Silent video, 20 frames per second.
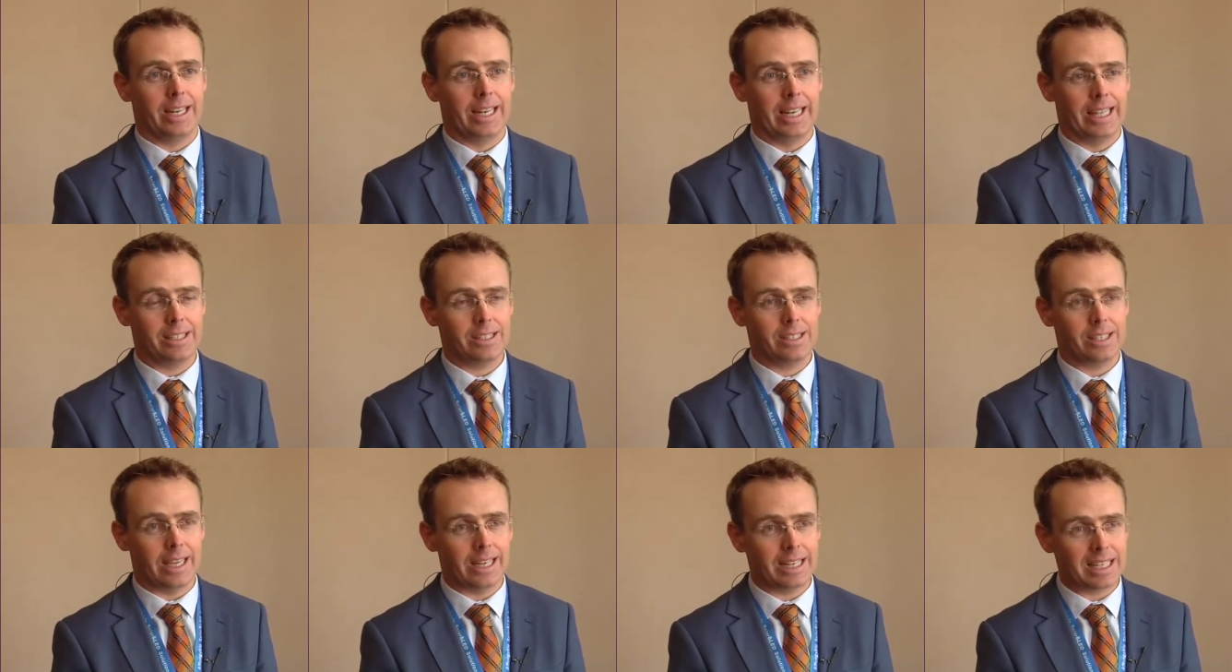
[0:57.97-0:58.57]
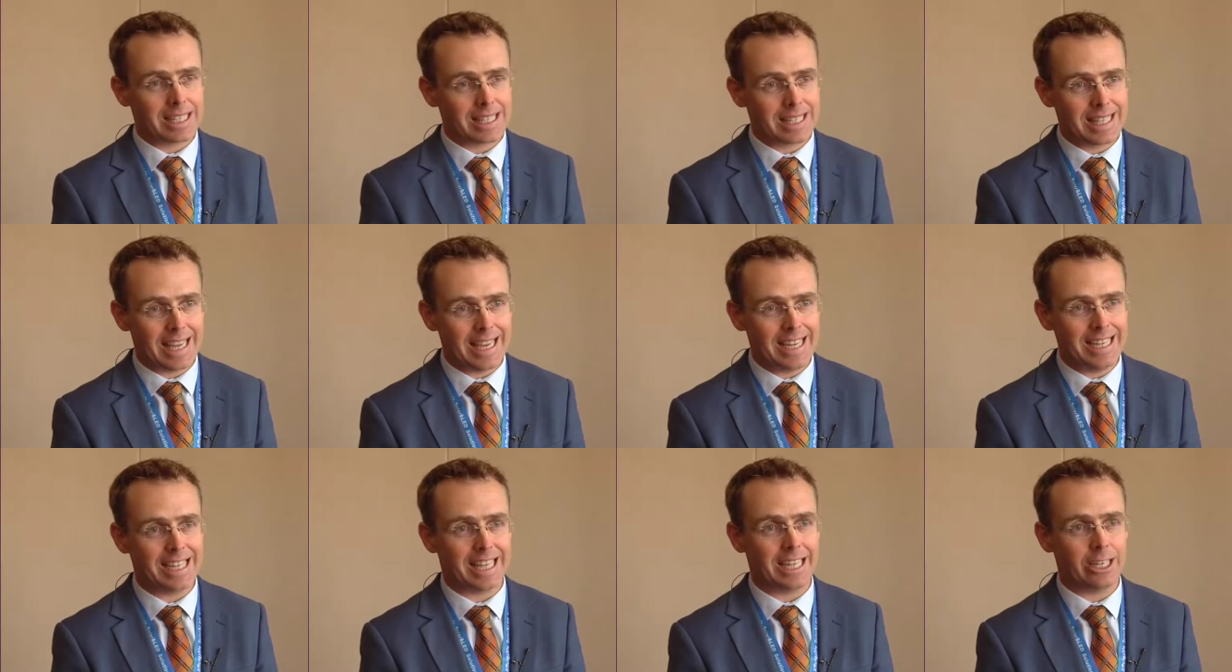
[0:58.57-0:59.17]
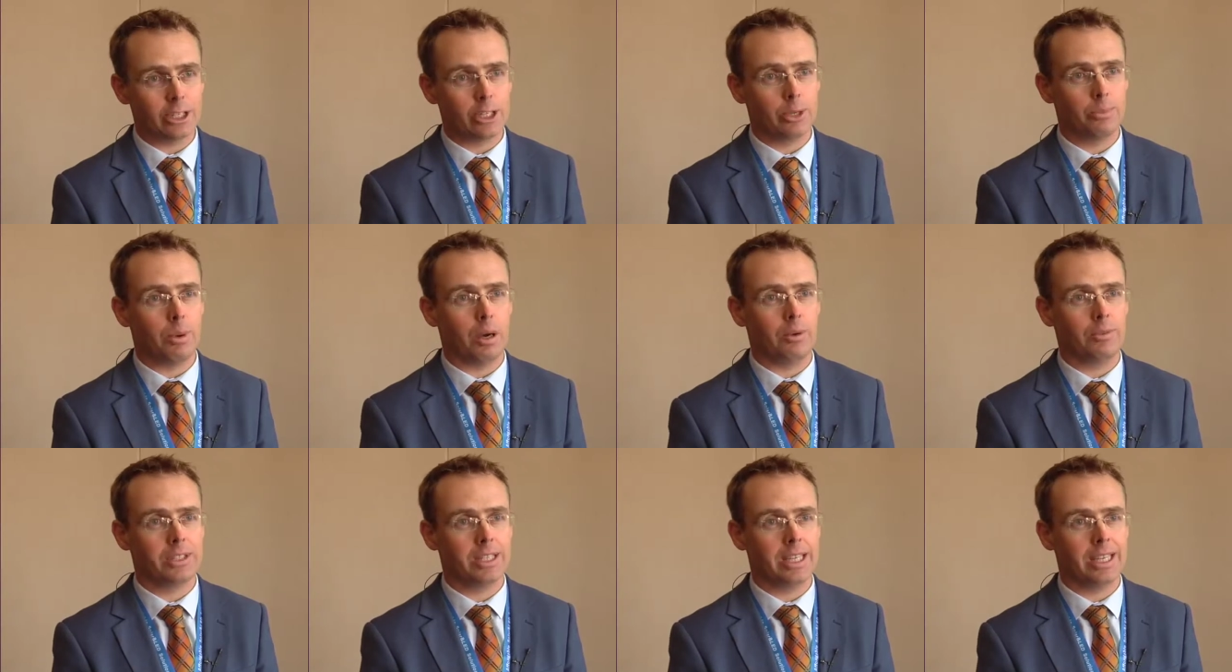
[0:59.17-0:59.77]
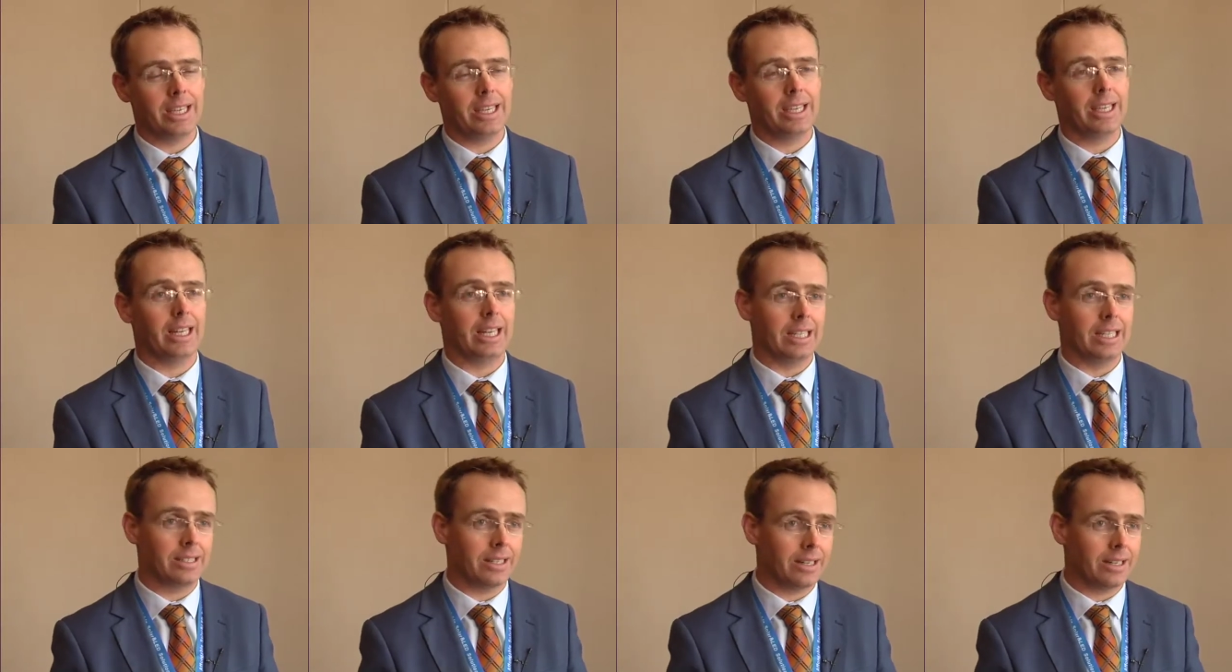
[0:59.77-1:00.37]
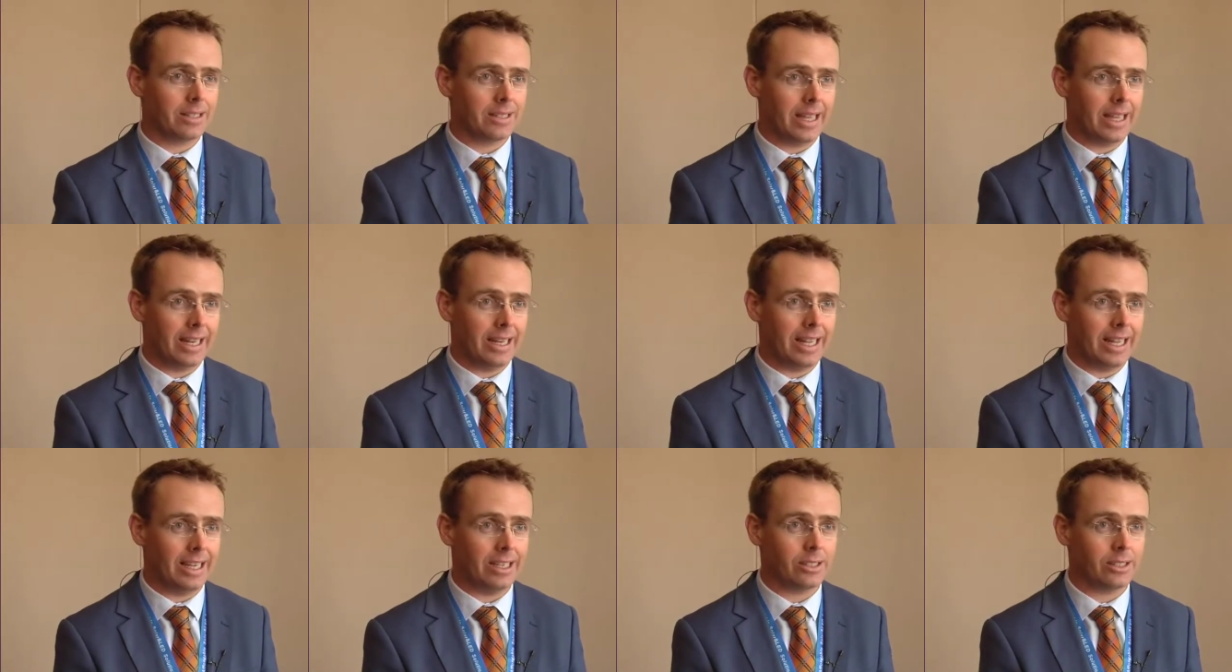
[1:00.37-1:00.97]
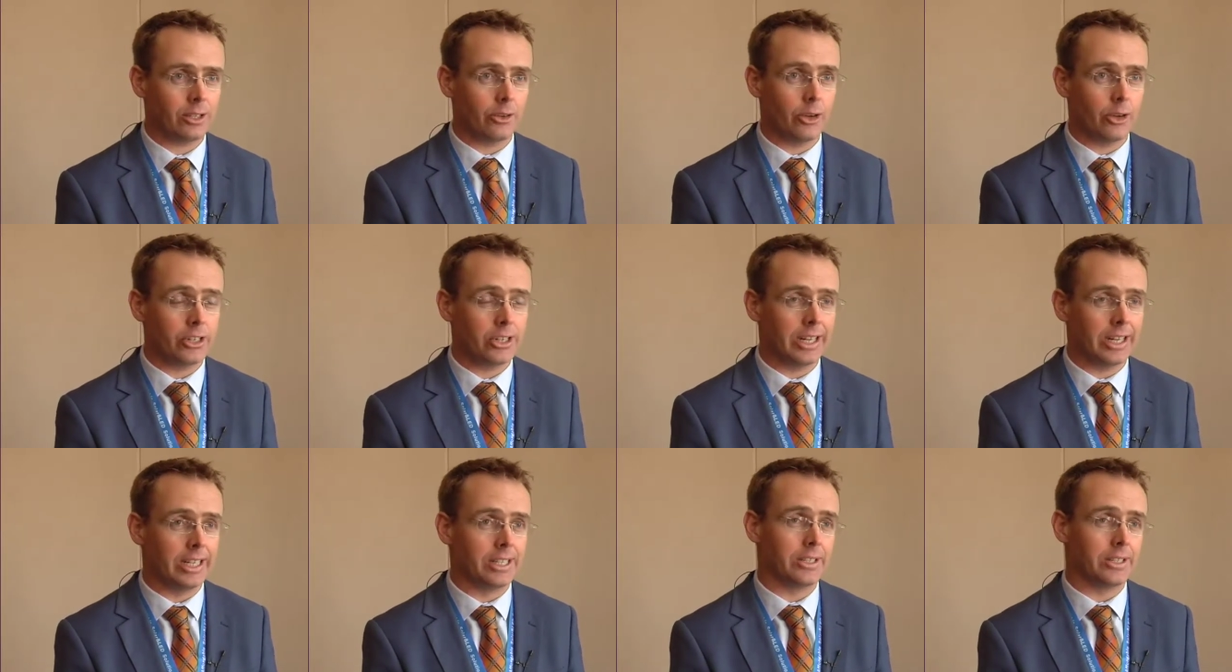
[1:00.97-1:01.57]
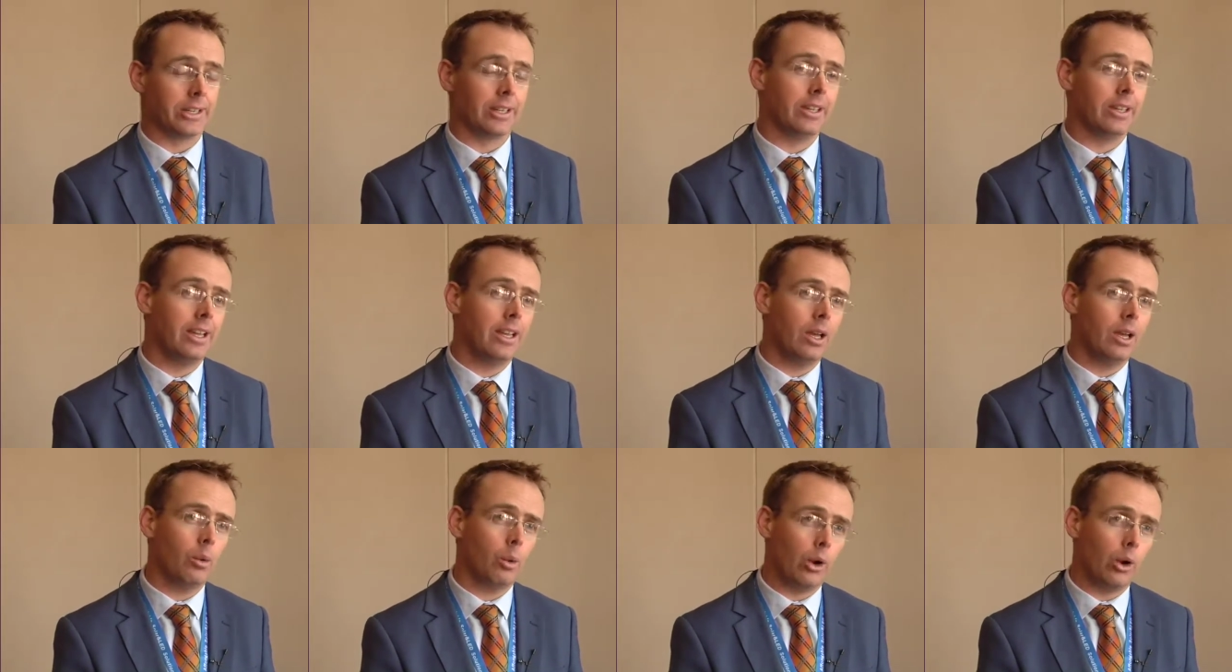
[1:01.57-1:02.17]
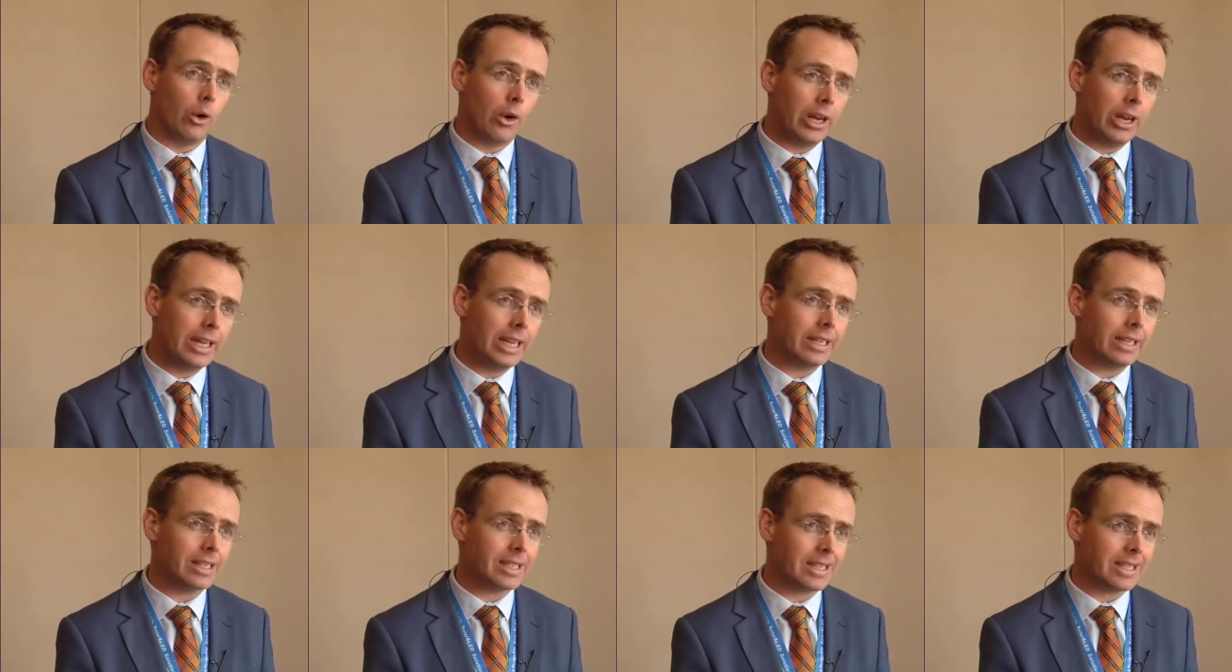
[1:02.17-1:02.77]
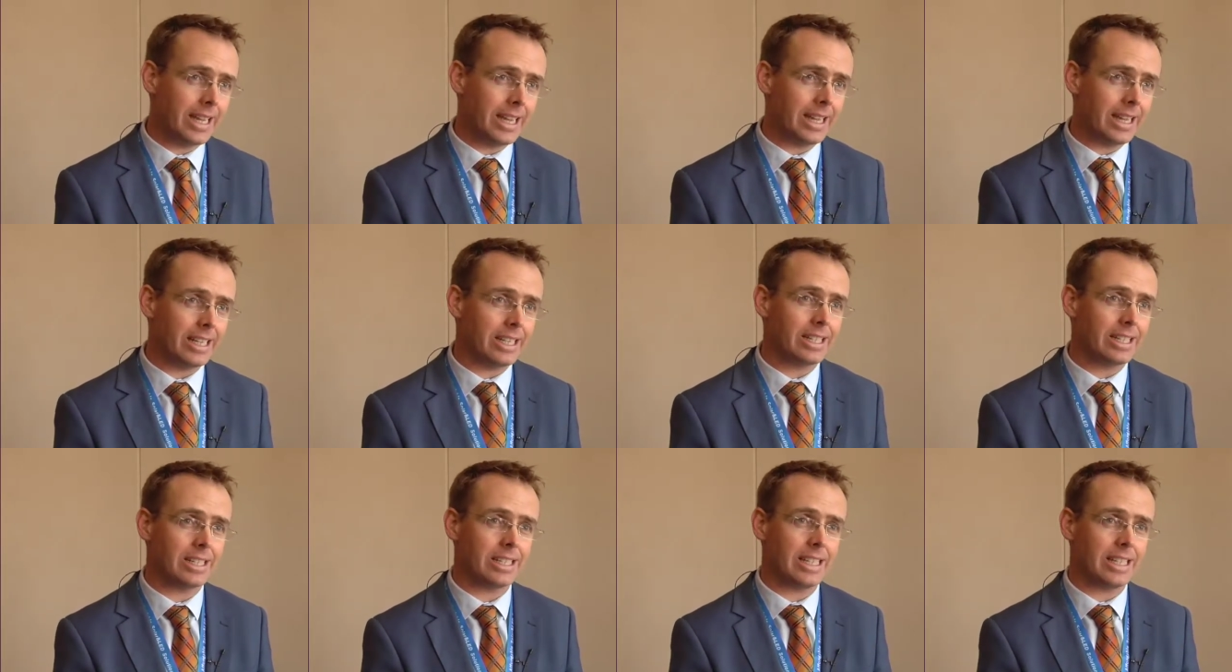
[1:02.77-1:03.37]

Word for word: Let's understand energy poverty. Let's understand how it's originated. We already understand